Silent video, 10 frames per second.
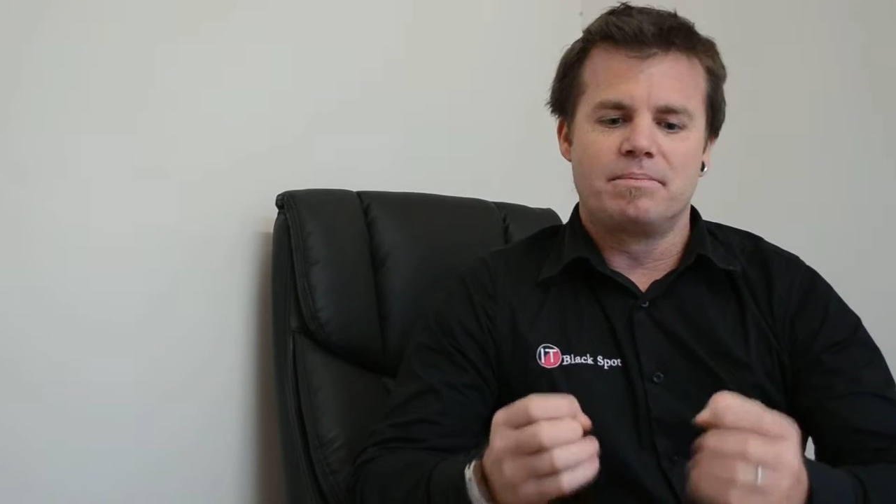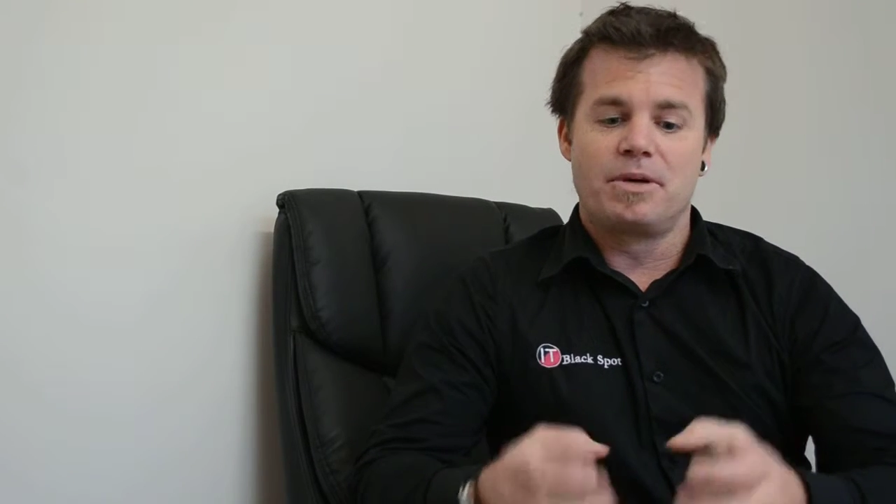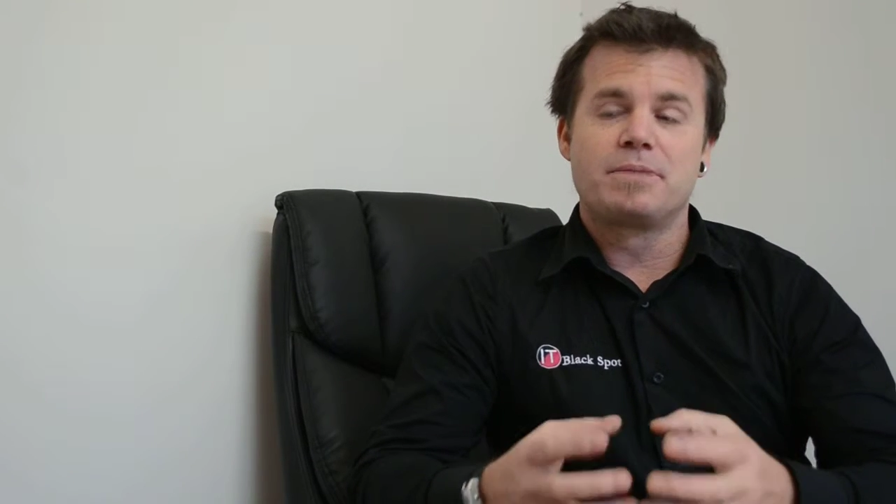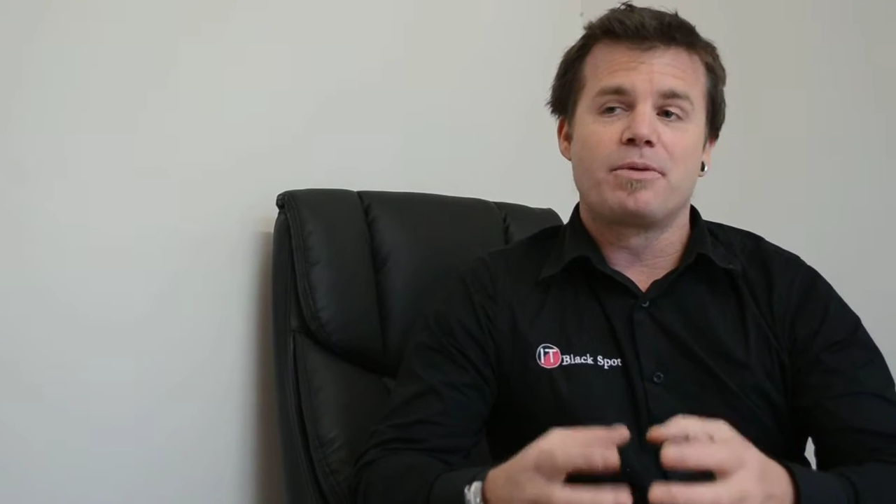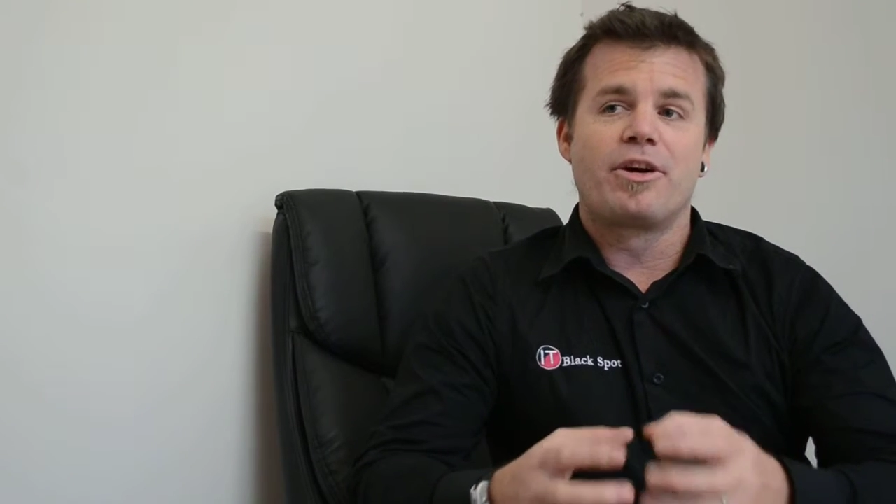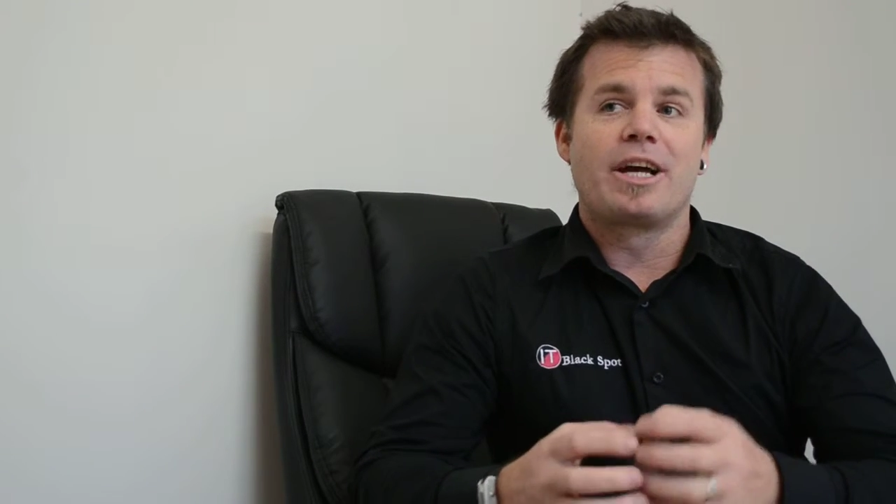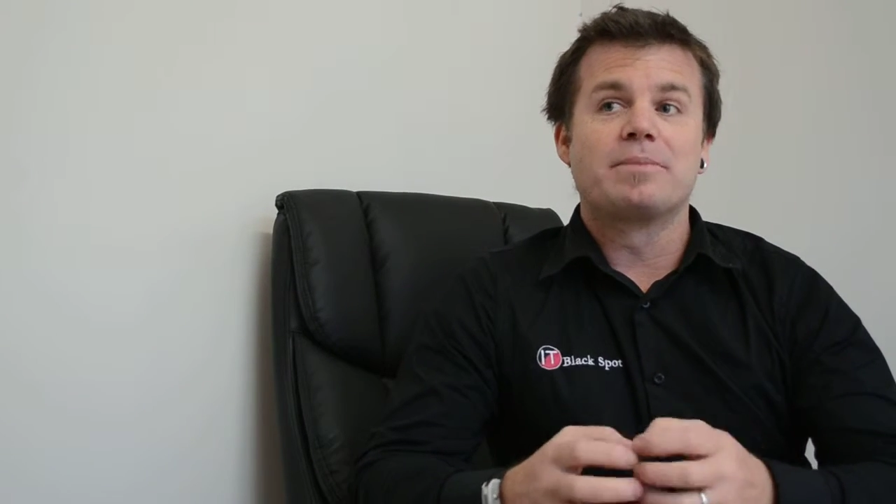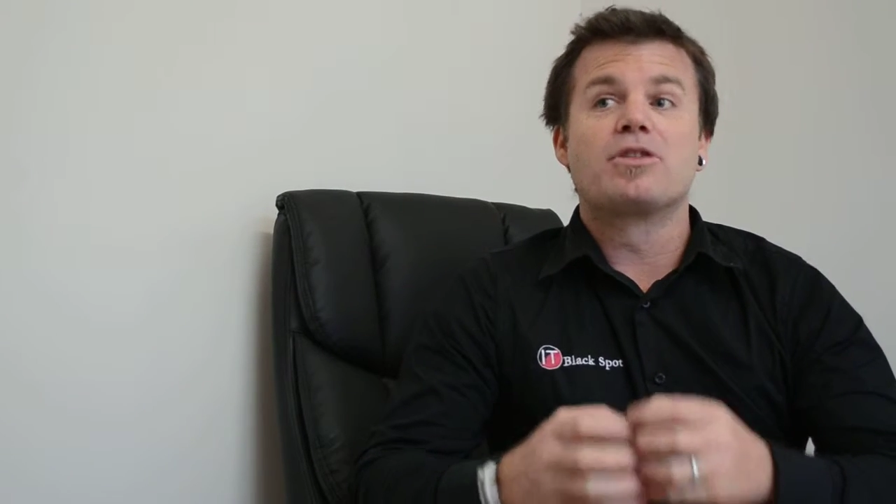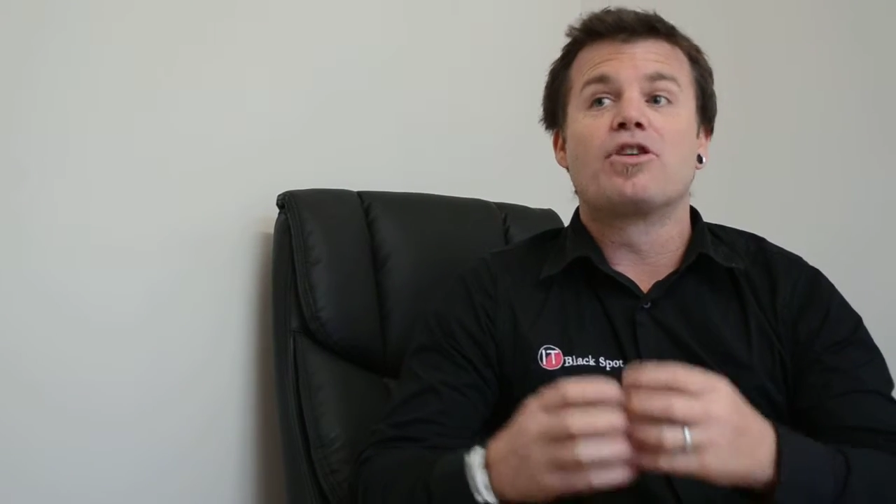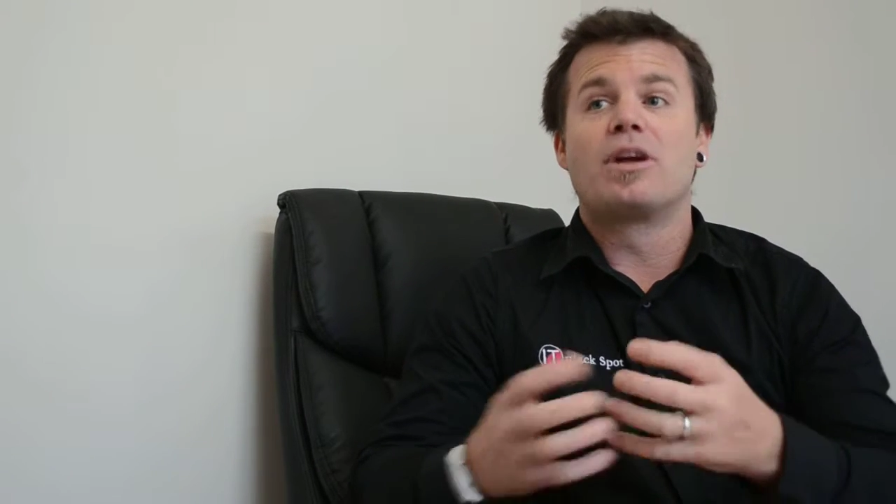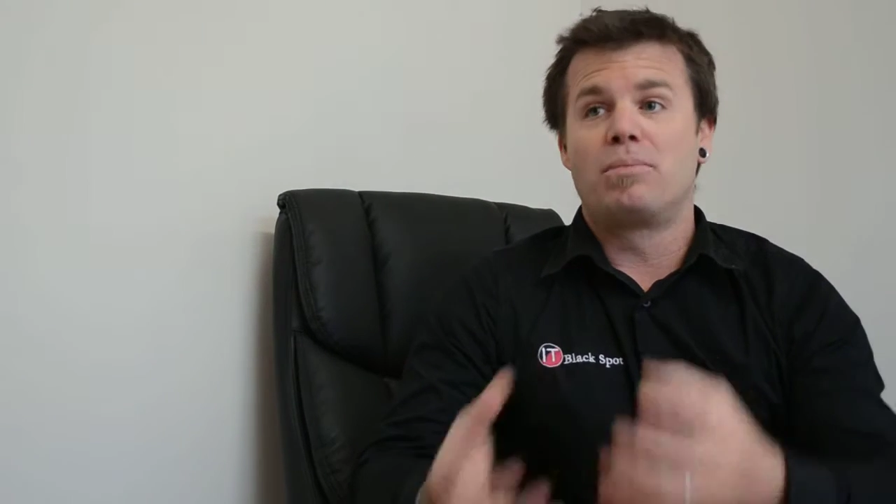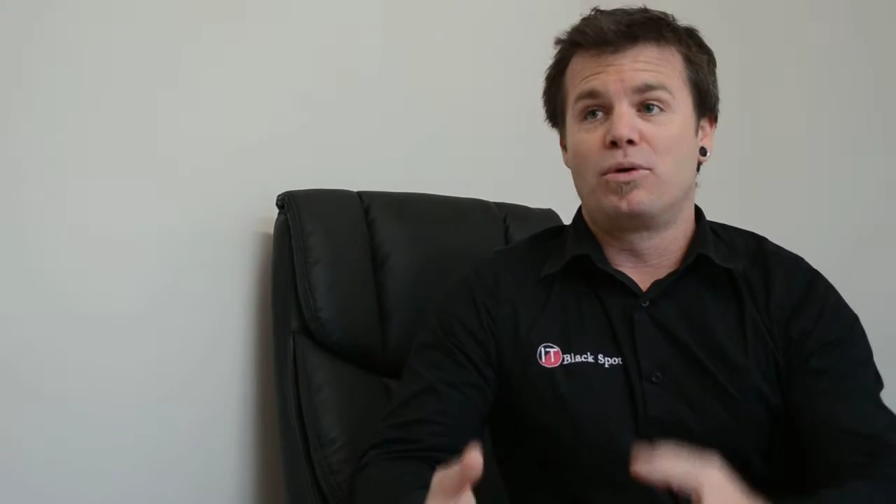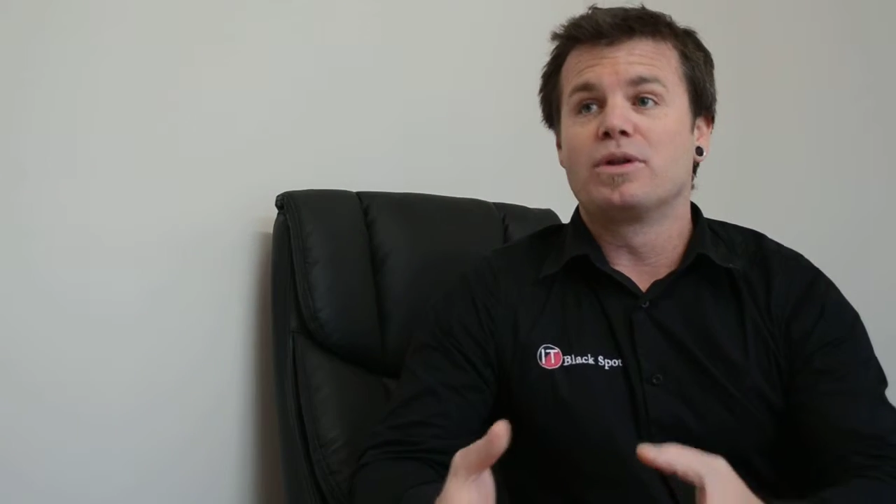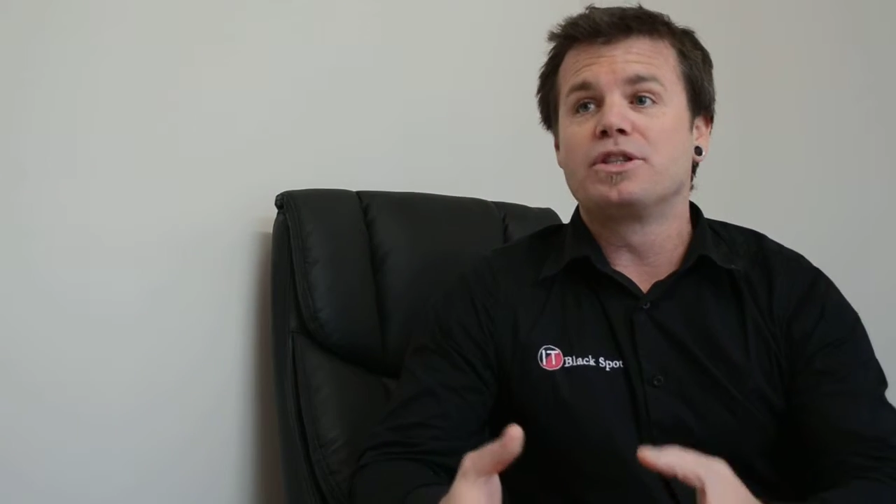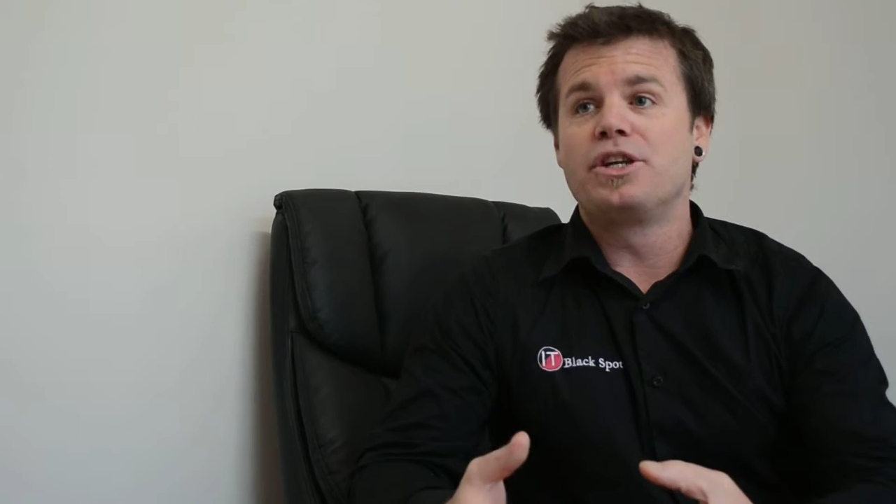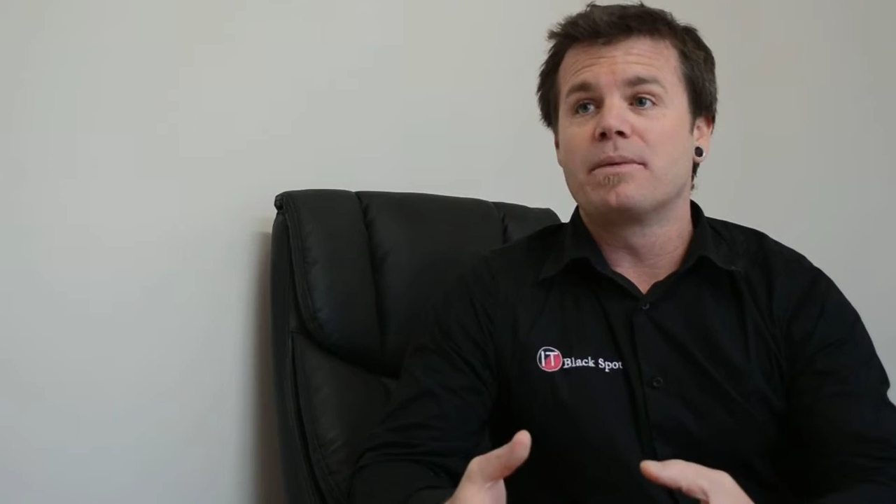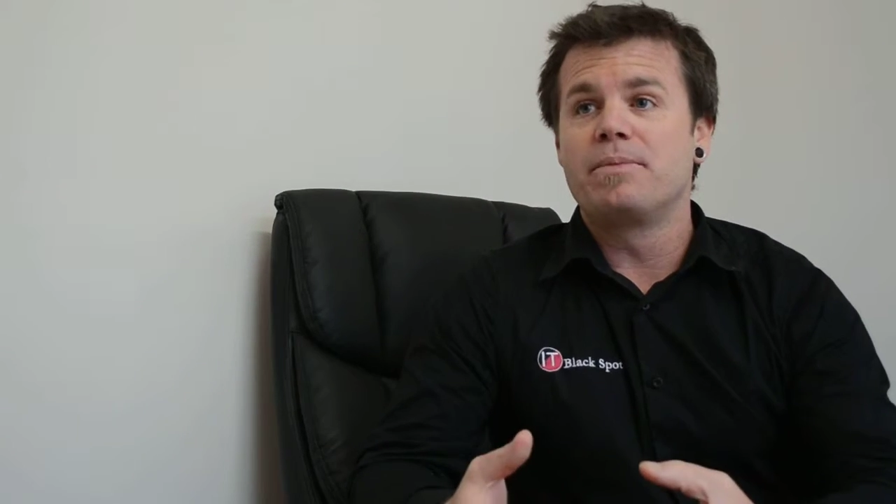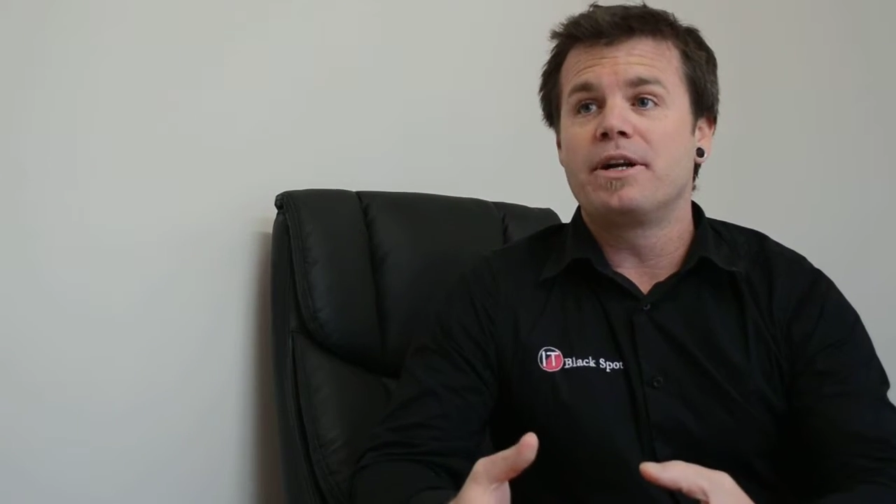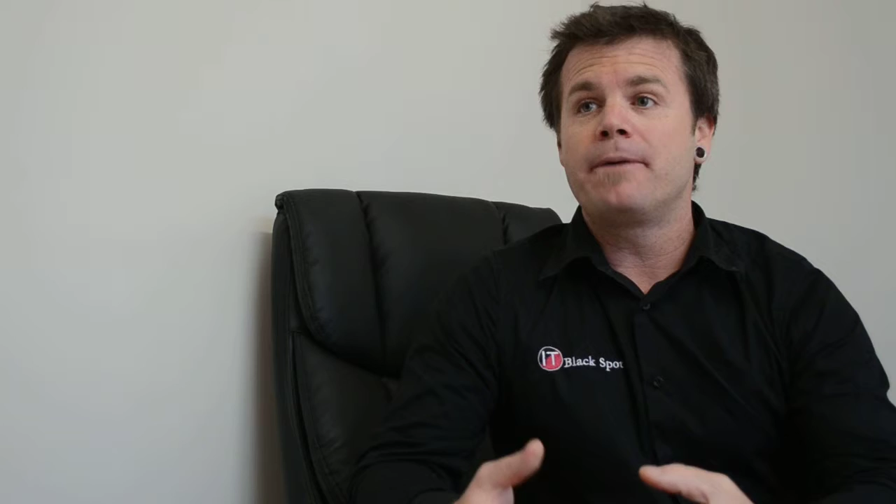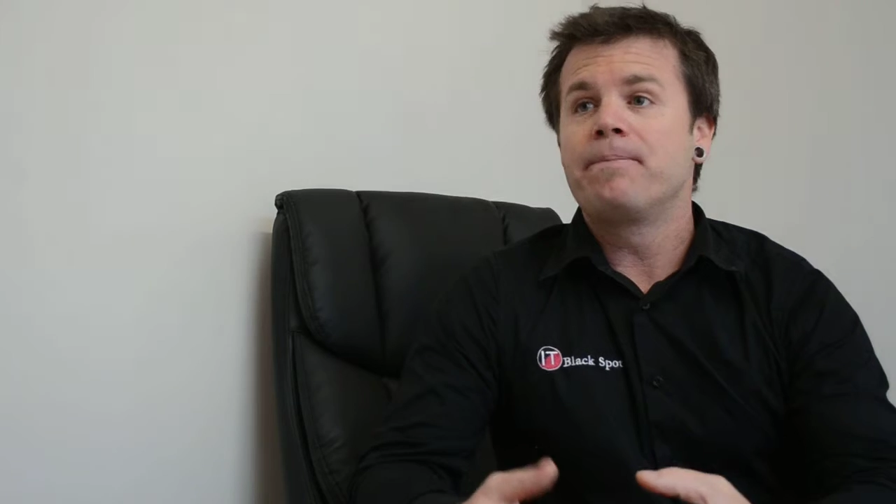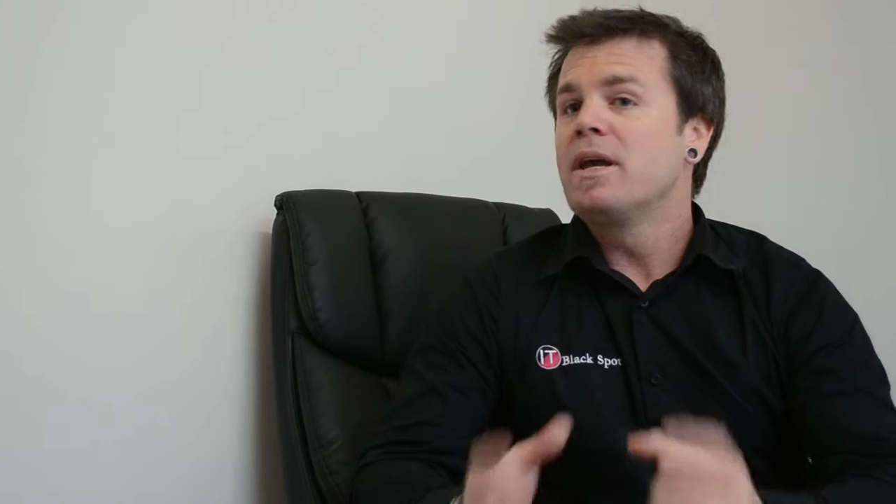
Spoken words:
most programs are trying to put onto your computer.